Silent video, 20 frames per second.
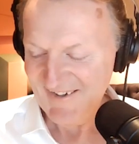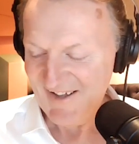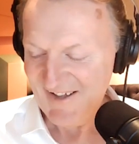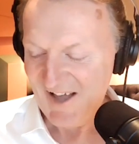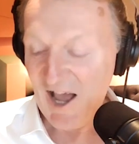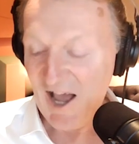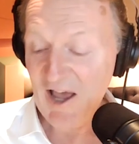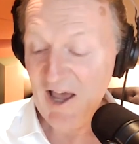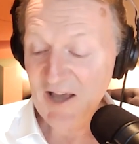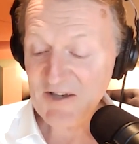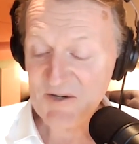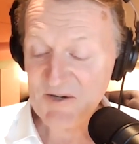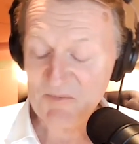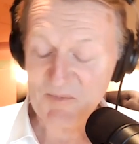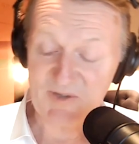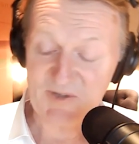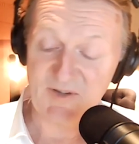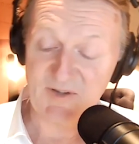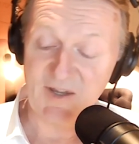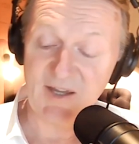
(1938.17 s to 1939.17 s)
I actually
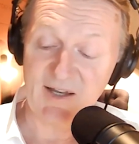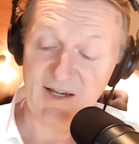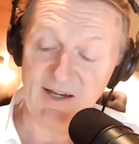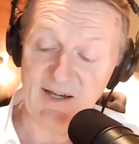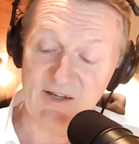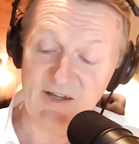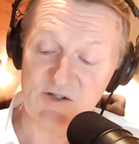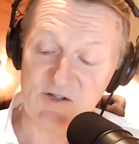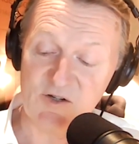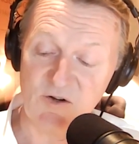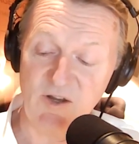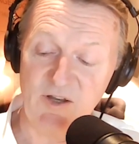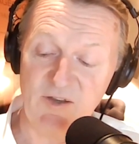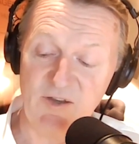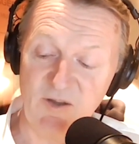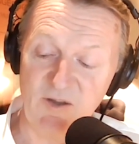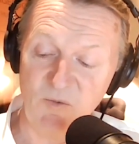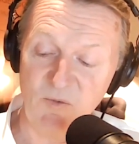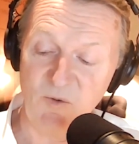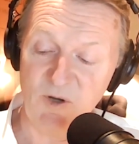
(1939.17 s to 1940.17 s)
particularly enjoyed
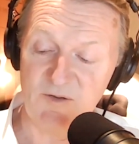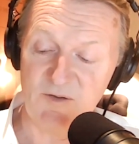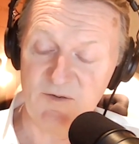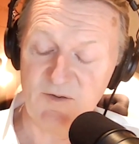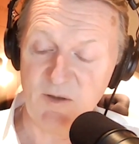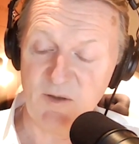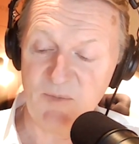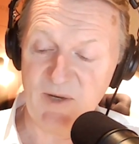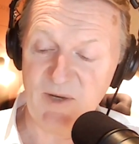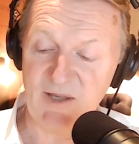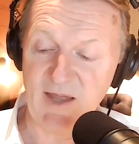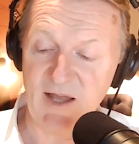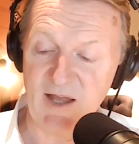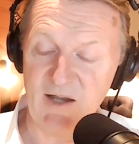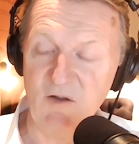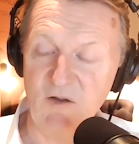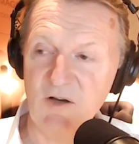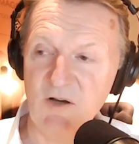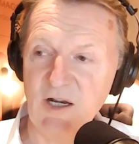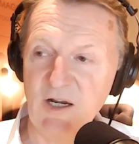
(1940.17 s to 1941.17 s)
that once I'd been there
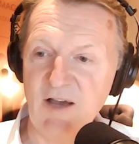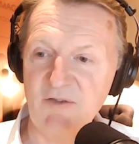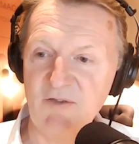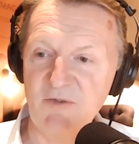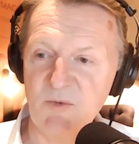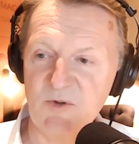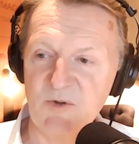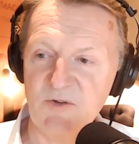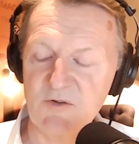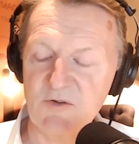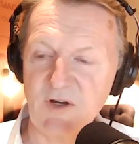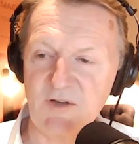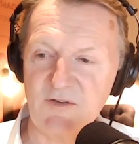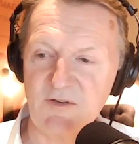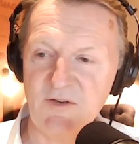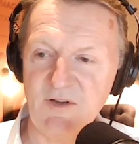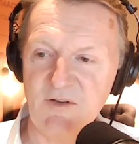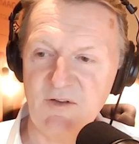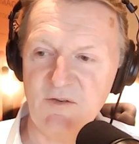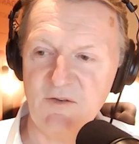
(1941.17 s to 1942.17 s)
long enough and was
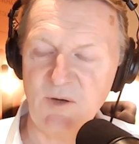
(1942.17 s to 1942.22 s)
trusted